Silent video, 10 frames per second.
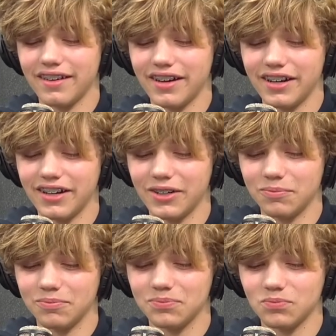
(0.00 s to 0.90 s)

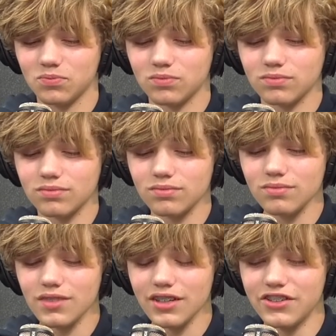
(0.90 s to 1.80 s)
Um,
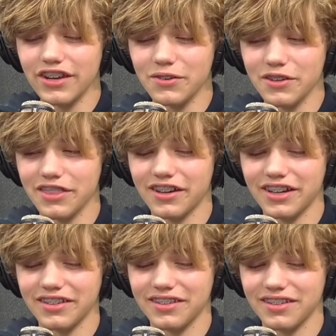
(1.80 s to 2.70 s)
mm. General
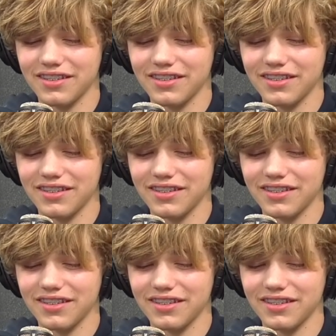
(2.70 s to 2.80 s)
thoughts.